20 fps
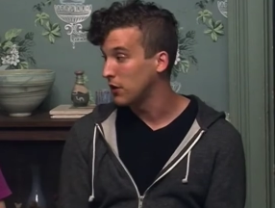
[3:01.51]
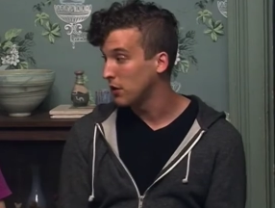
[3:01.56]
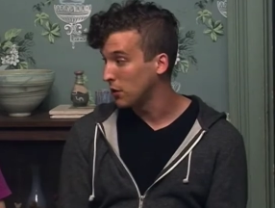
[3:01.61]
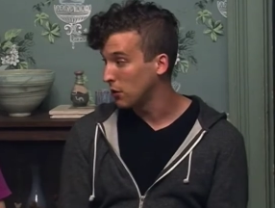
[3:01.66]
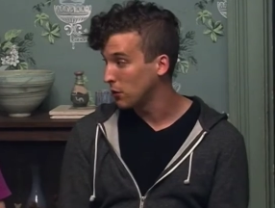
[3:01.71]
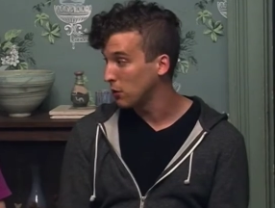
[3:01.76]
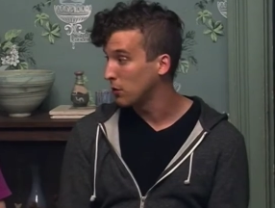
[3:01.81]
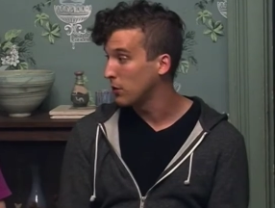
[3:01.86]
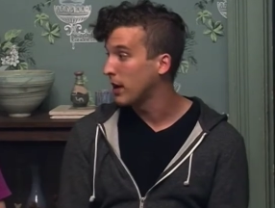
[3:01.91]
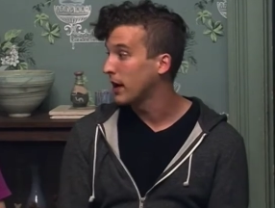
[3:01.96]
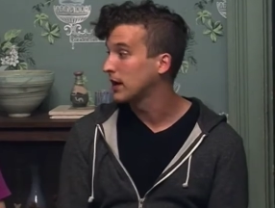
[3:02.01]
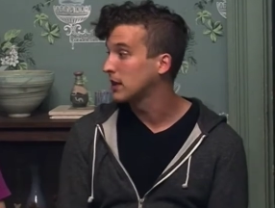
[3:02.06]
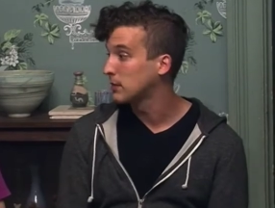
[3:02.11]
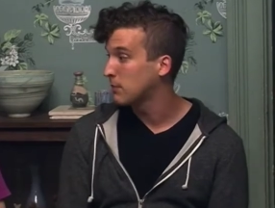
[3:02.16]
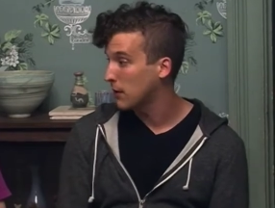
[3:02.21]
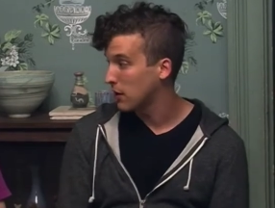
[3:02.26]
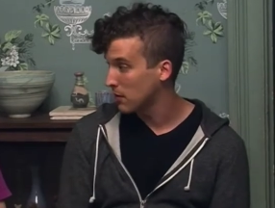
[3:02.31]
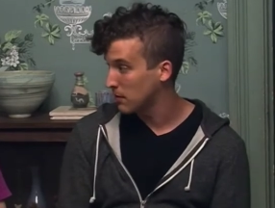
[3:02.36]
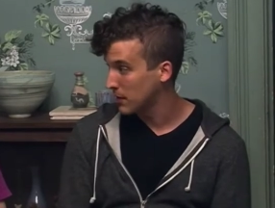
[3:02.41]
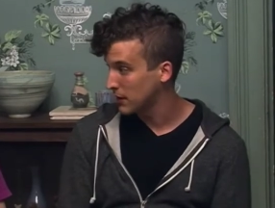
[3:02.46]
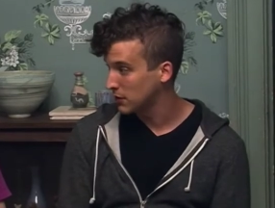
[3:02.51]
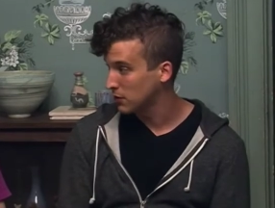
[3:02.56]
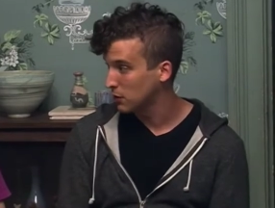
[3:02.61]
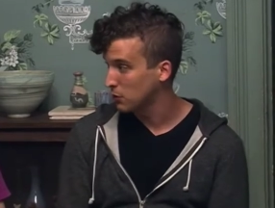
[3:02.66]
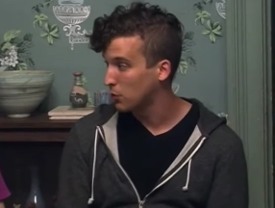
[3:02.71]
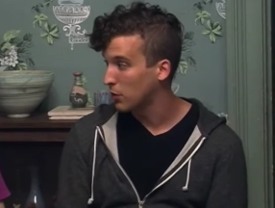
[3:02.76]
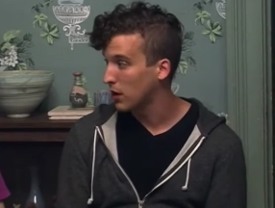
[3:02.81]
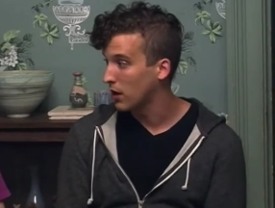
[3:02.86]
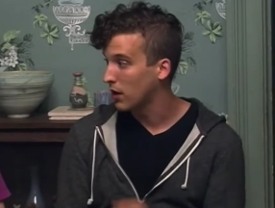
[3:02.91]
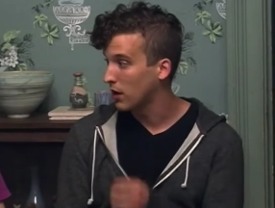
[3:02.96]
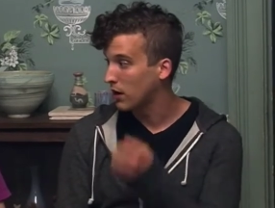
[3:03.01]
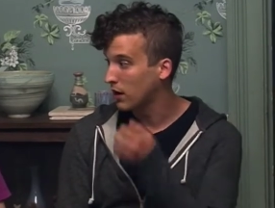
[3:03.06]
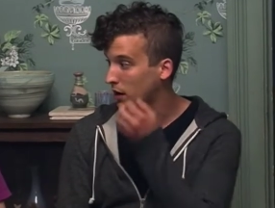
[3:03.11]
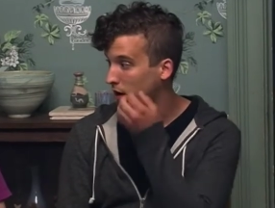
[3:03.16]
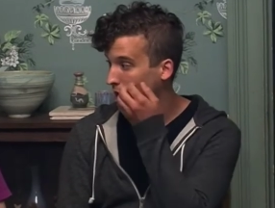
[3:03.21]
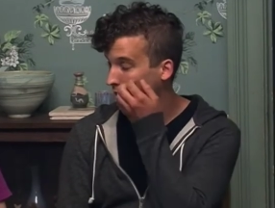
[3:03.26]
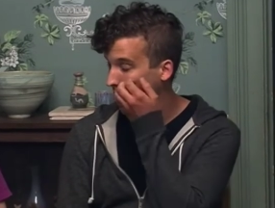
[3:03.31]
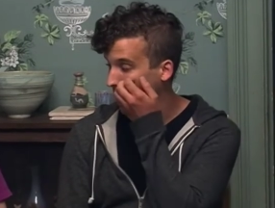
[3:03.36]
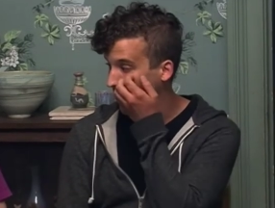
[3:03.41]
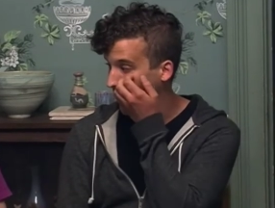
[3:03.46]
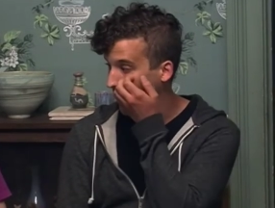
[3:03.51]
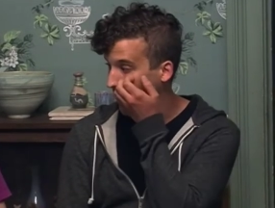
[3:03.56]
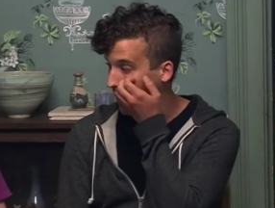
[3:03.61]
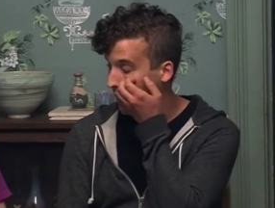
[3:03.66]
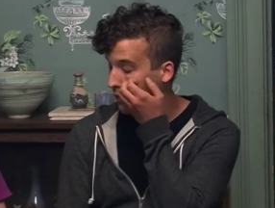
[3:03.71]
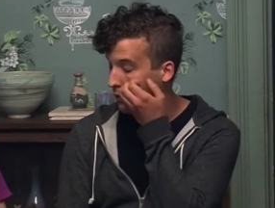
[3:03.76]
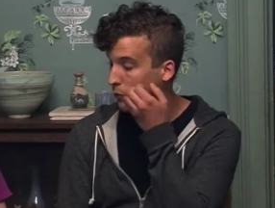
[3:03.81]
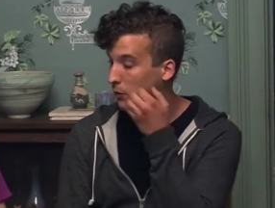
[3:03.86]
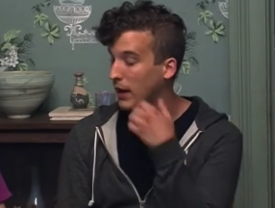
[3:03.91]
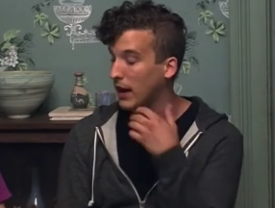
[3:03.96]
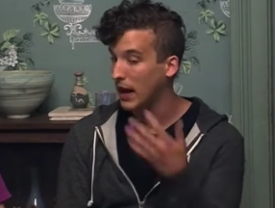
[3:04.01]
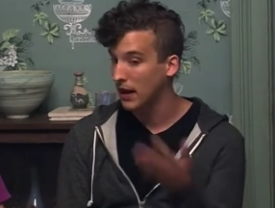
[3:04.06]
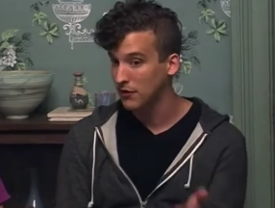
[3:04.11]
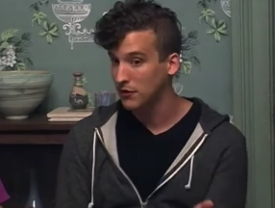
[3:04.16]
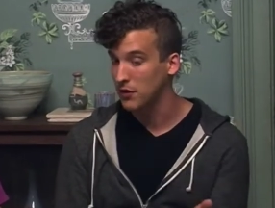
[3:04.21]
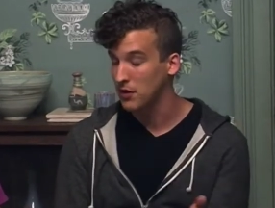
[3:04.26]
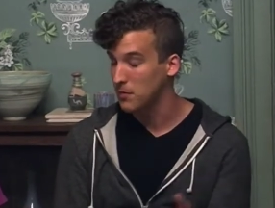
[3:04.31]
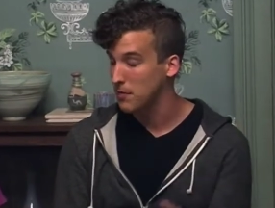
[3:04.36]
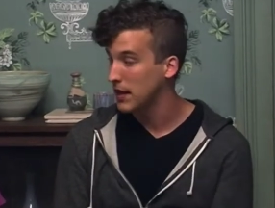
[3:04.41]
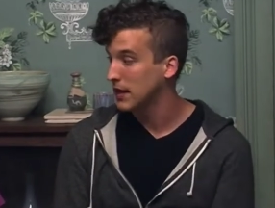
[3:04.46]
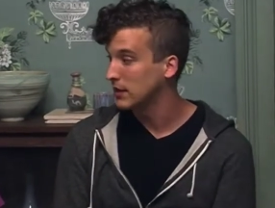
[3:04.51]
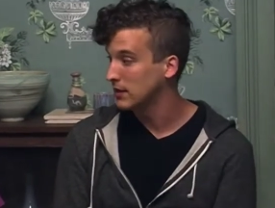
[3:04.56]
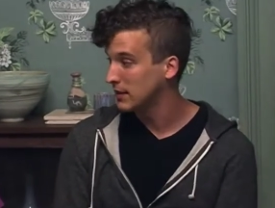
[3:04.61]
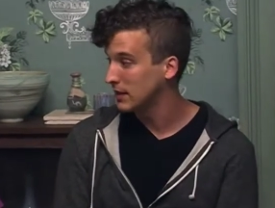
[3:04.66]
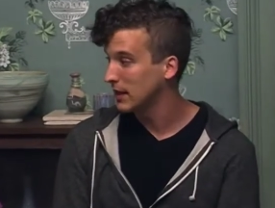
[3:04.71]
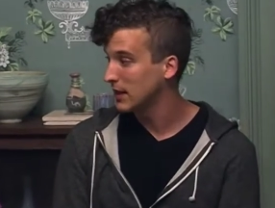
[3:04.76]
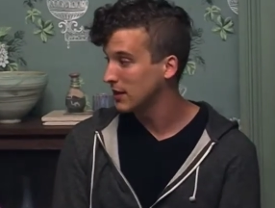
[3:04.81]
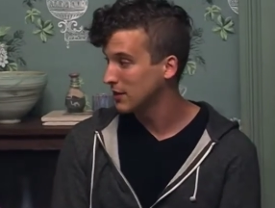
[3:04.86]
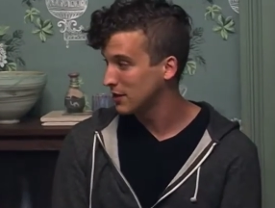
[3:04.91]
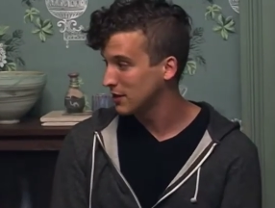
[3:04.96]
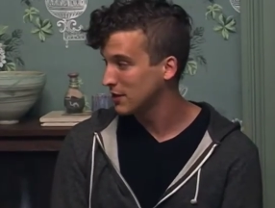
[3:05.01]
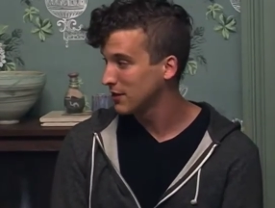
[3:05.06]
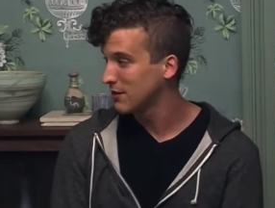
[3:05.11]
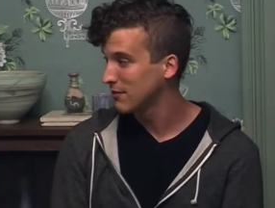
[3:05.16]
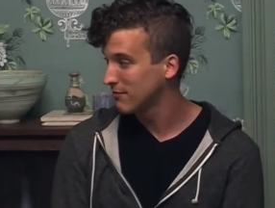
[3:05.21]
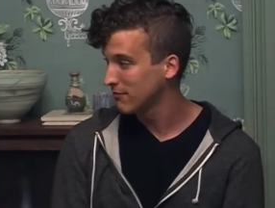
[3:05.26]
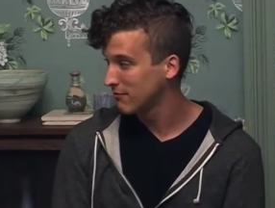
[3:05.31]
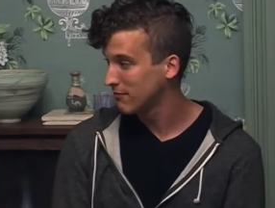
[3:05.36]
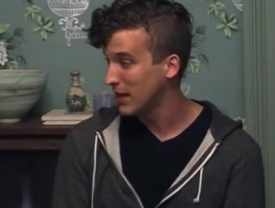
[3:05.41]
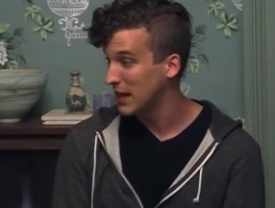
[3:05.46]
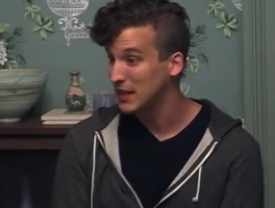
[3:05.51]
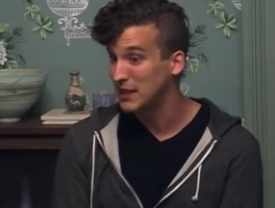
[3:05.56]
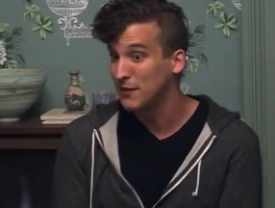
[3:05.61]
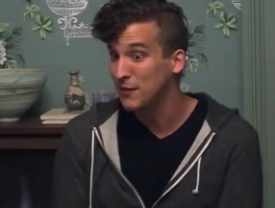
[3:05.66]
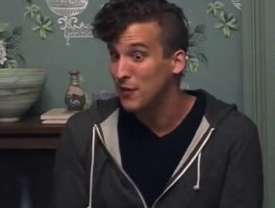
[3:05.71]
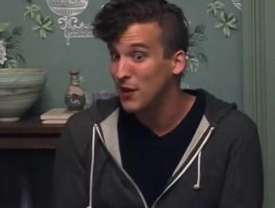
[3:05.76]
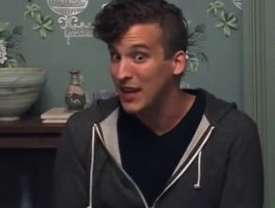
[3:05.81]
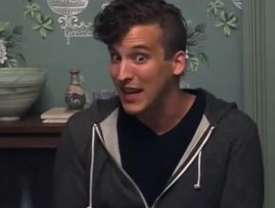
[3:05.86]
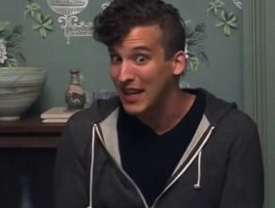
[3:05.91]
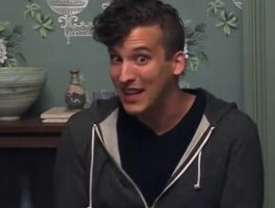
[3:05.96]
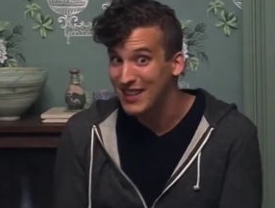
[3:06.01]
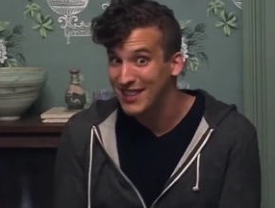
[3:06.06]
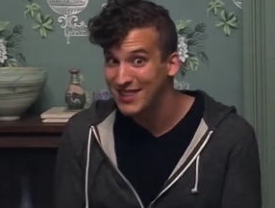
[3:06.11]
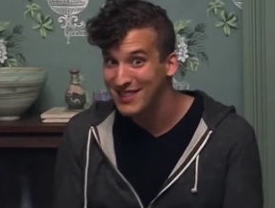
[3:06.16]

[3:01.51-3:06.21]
new experimental work uh, right after the main stage. Okay. And it's free.